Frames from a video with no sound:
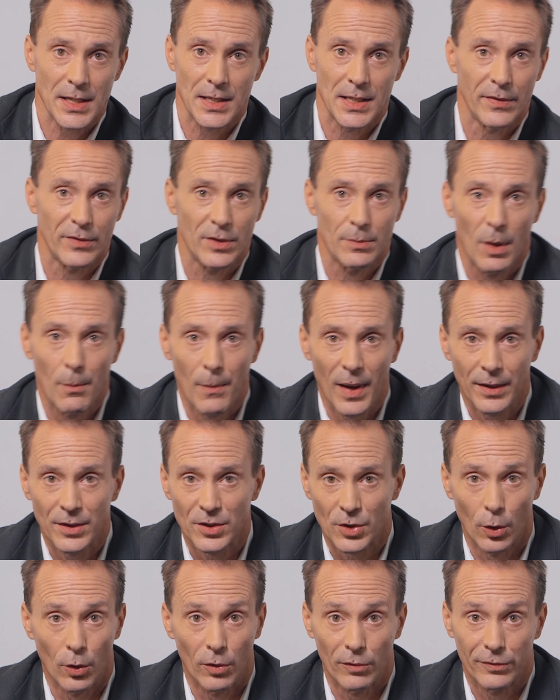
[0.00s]
give them a
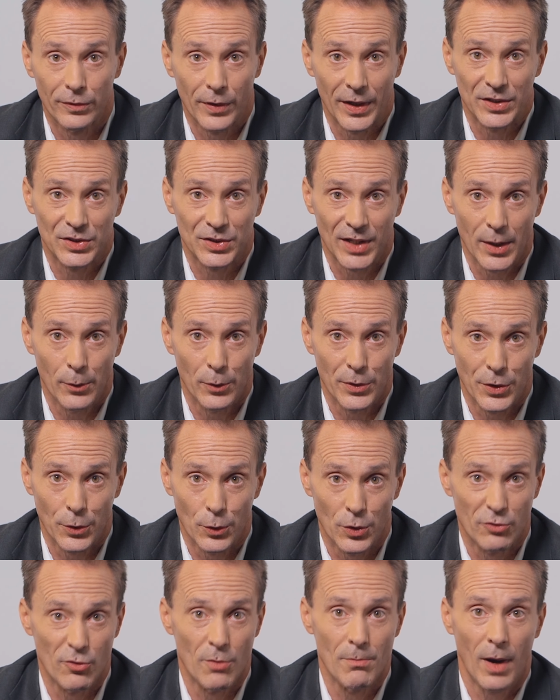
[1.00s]
memento of their stay with you
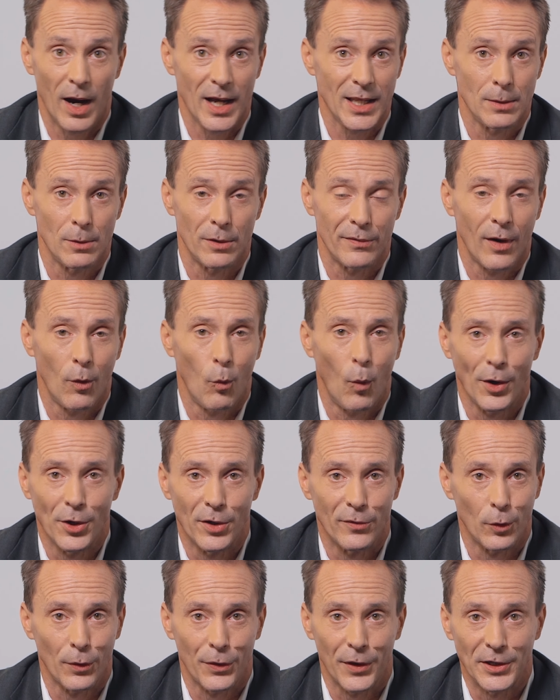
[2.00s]
to remind them of how
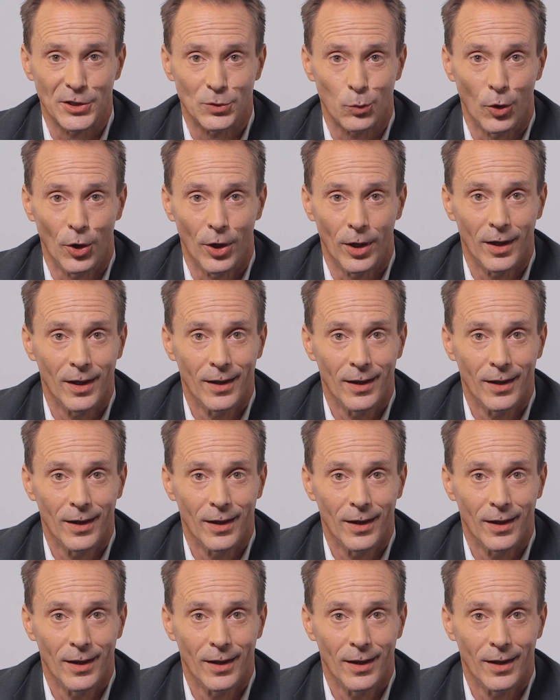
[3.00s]
wonderful things were.